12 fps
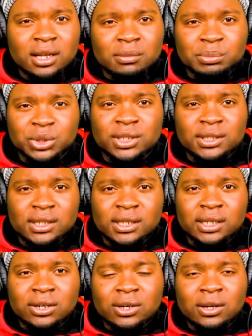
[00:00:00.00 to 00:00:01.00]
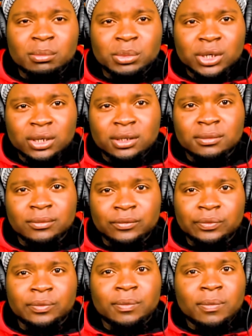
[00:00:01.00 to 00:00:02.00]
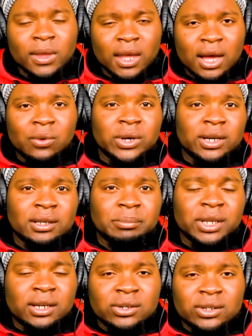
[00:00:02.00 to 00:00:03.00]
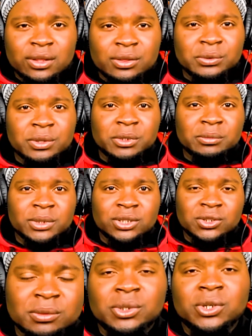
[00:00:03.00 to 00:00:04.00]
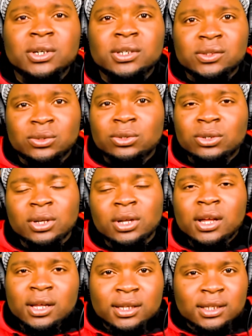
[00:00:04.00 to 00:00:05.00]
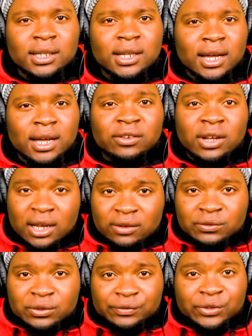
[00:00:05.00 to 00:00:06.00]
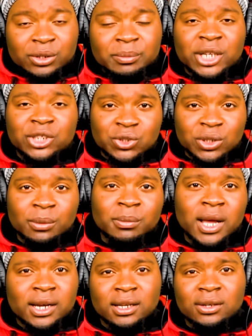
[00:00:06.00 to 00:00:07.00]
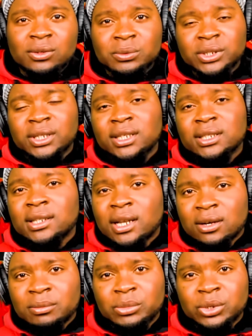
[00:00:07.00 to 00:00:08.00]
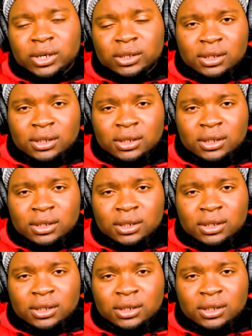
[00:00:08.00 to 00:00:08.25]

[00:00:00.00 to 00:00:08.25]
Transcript: purchasing the car, but I wanted a McLaren. It's always been my dream car, so I fulfilled my dream and I know what it is now. But